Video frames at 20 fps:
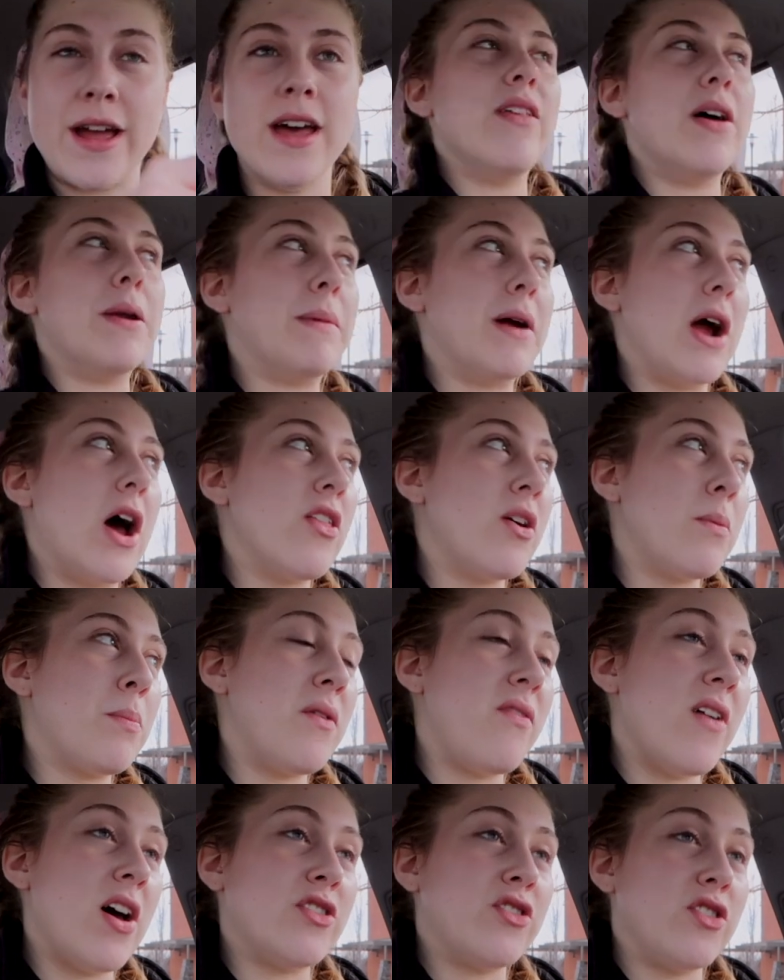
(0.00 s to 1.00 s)
And then my other
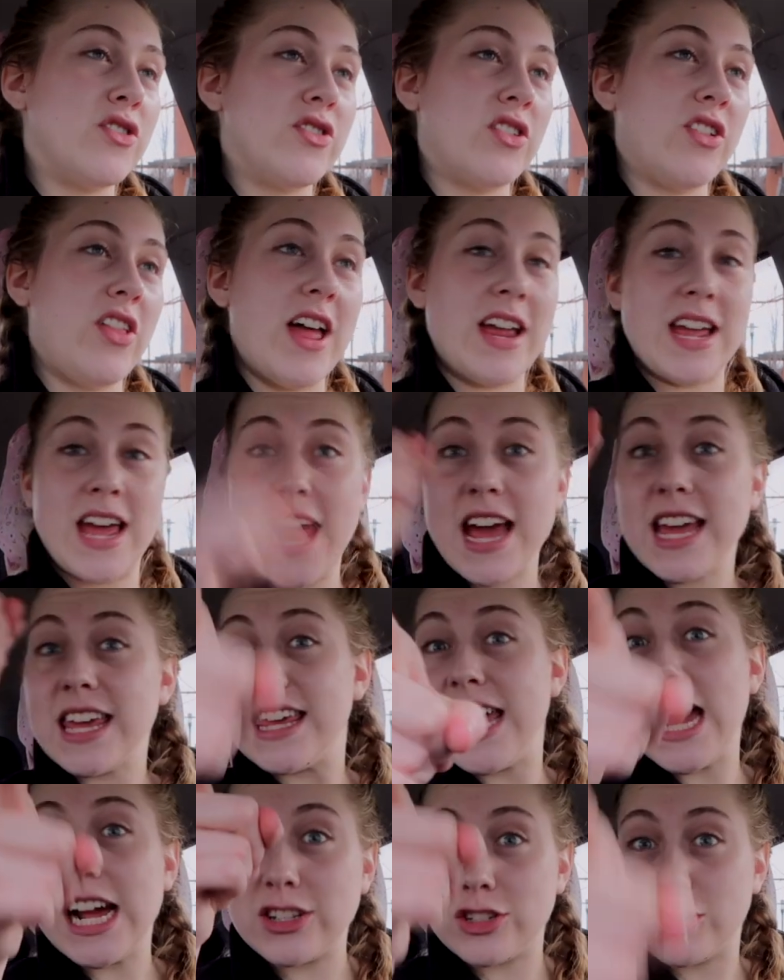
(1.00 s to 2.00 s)
professors are like,
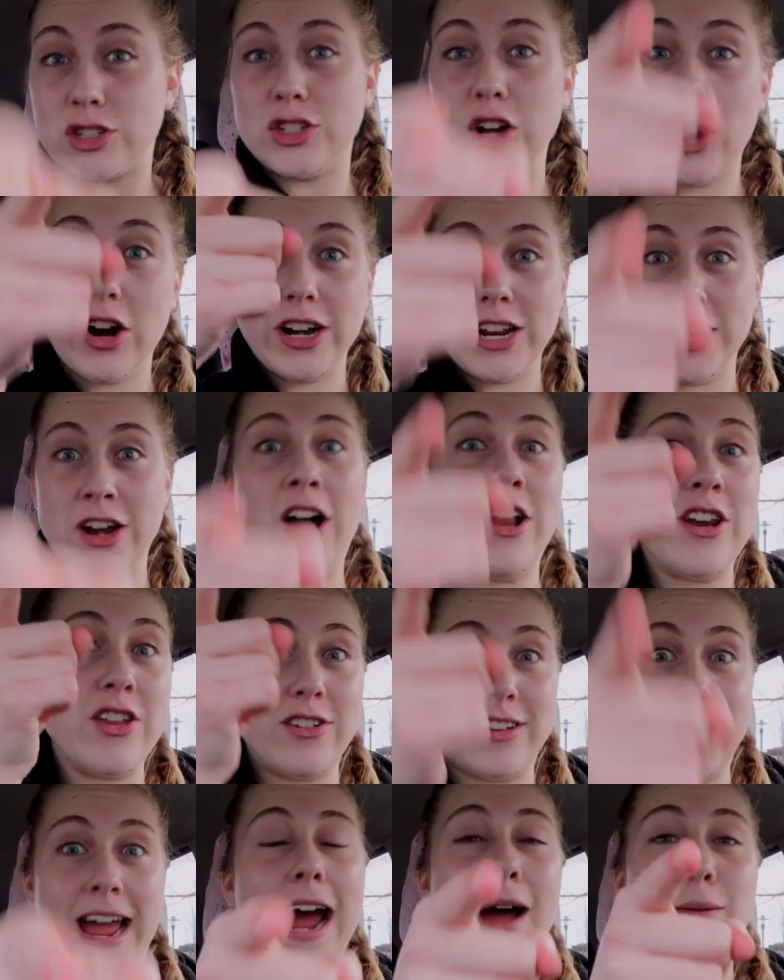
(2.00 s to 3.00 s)
get started on
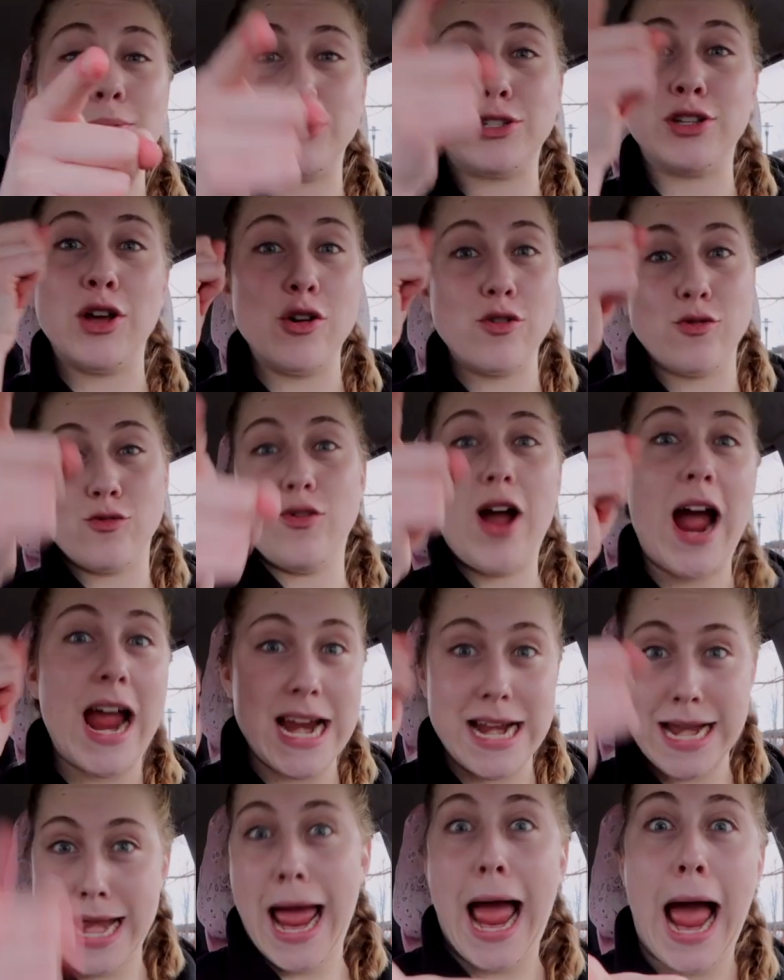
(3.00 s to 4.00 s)
your capstone
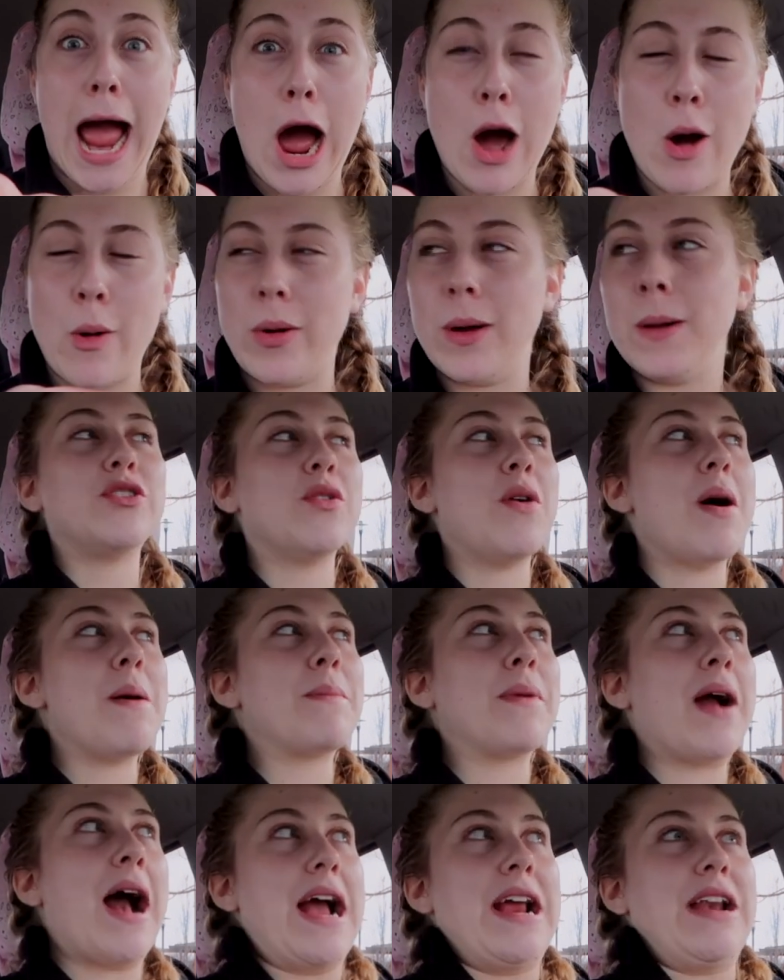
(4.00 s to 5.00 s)
right now. So
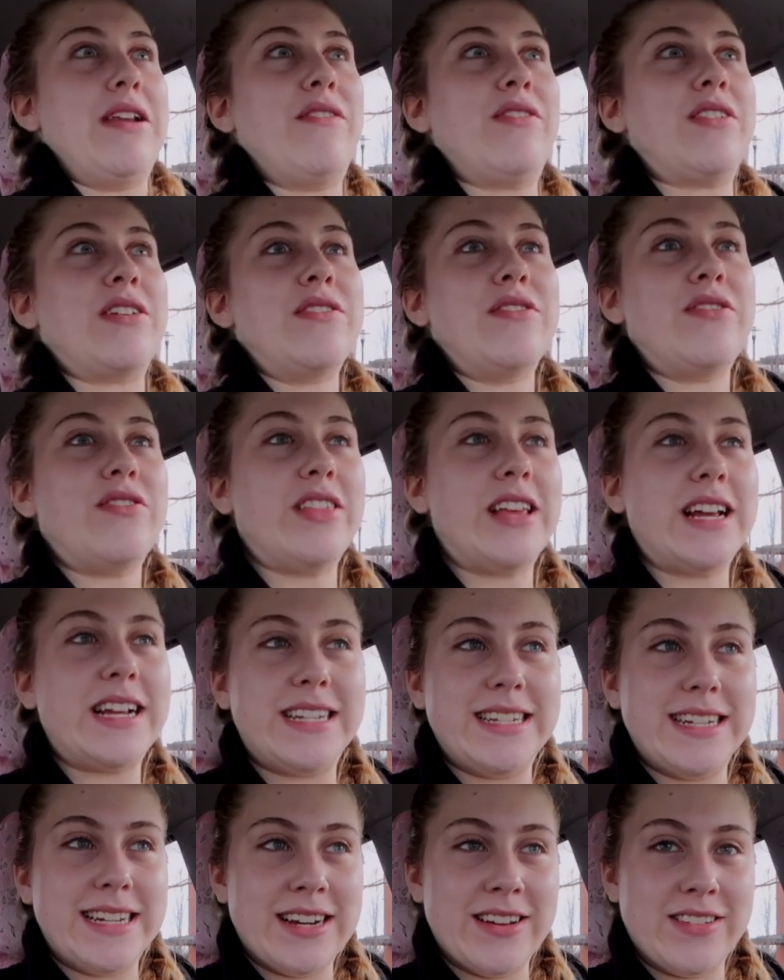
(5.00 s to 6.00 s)
I'm kind of
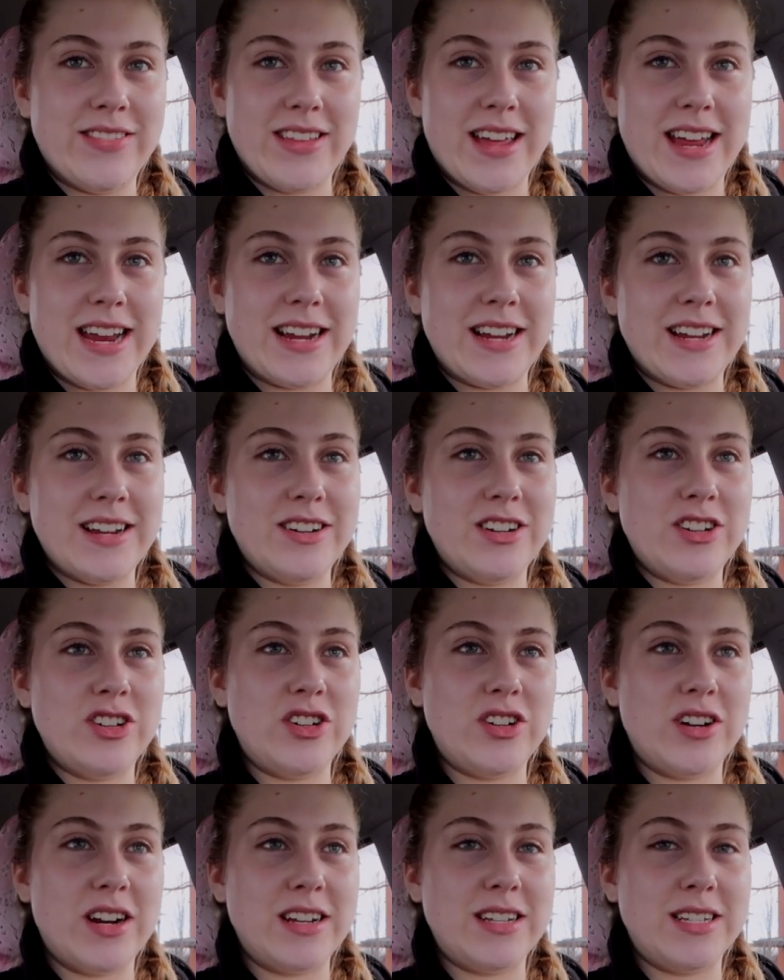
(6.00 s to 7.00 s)
conflicted on like,
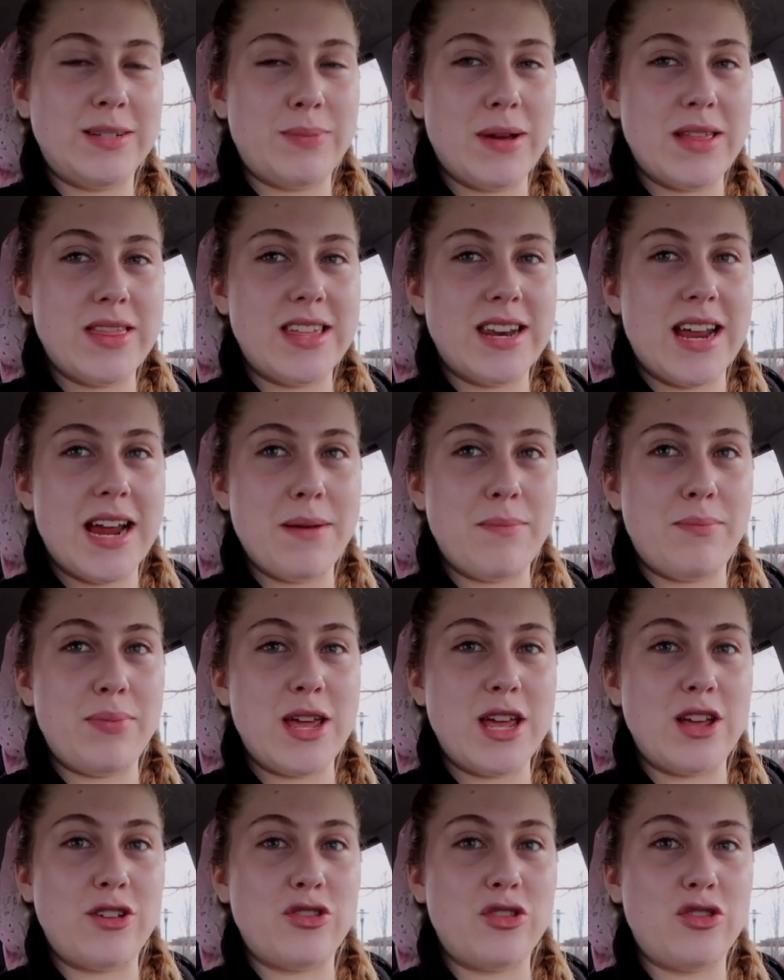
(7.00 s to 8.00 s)
should I spend the night
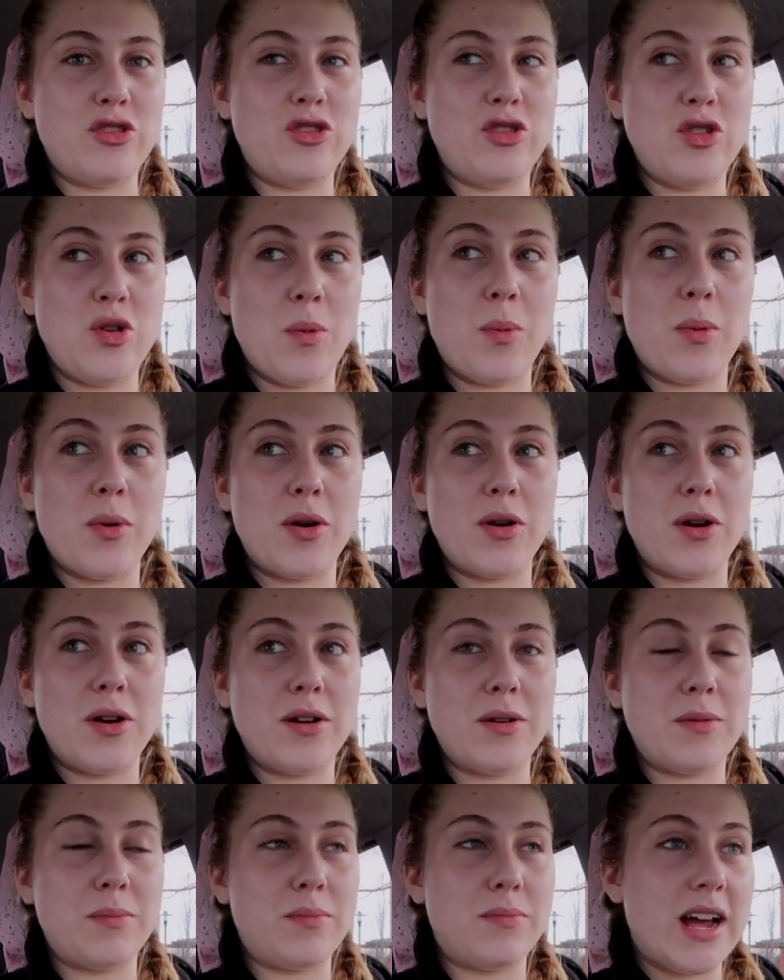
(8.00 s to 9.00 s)
being
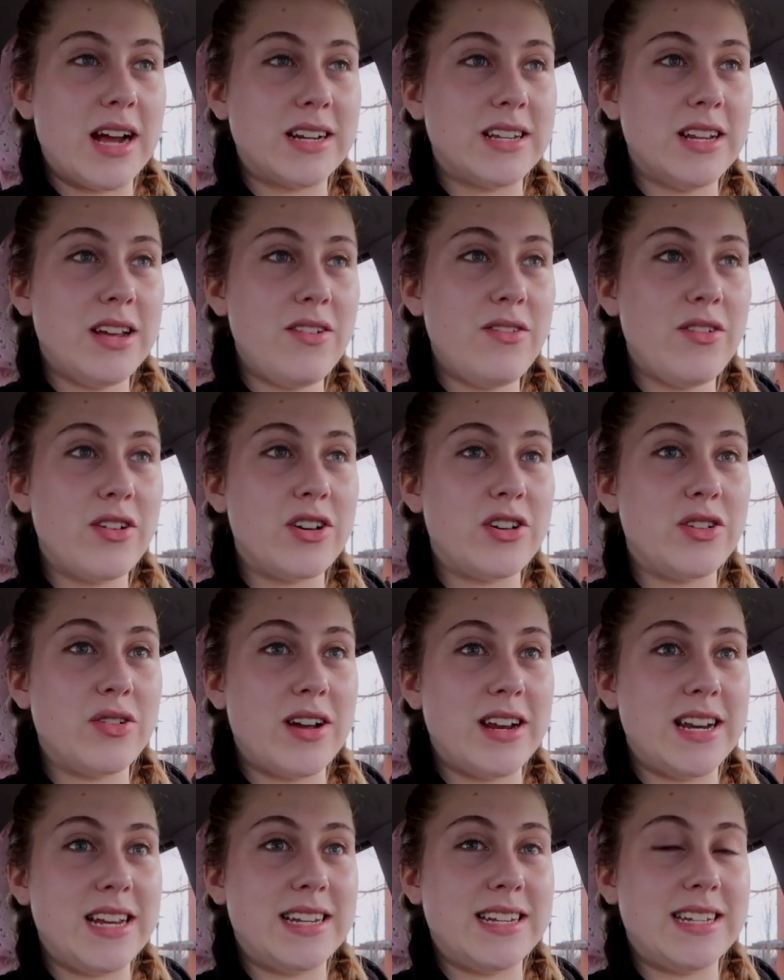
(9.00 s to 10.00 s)
super productive or do
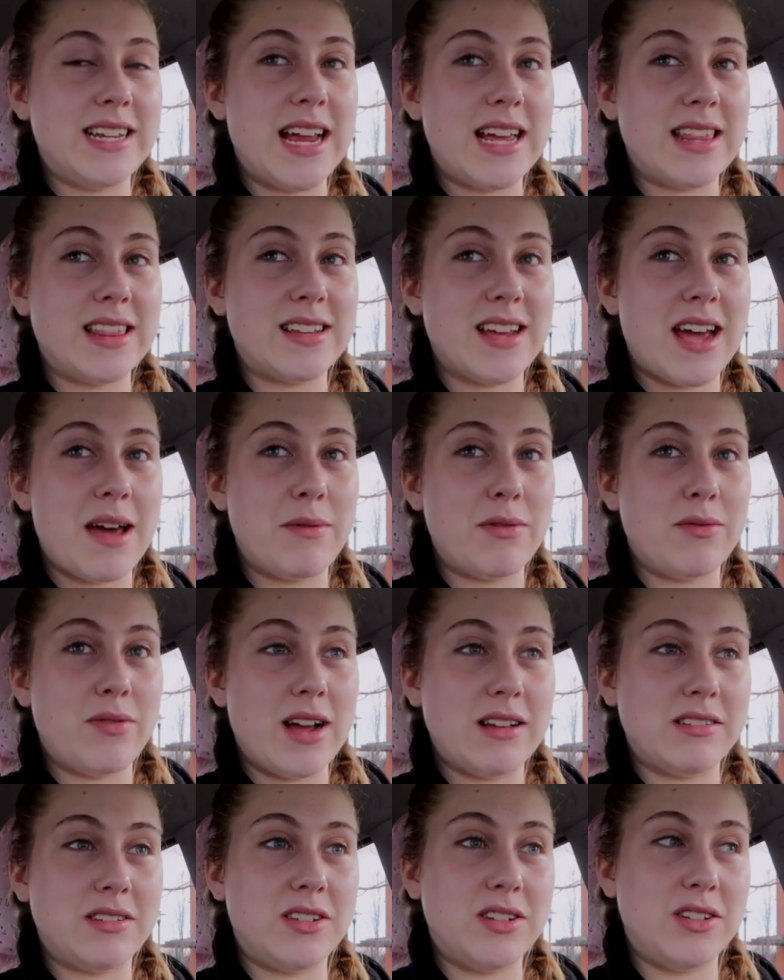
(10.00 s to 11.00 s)
I need to take the time and
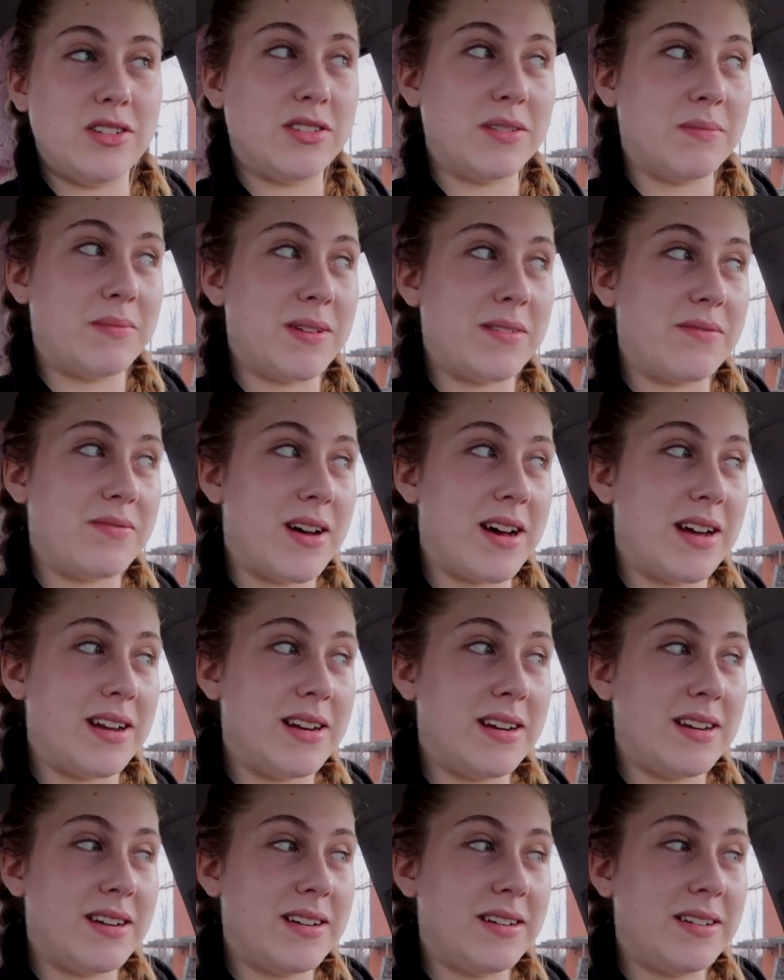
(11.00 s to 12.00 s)
rest and do something fun?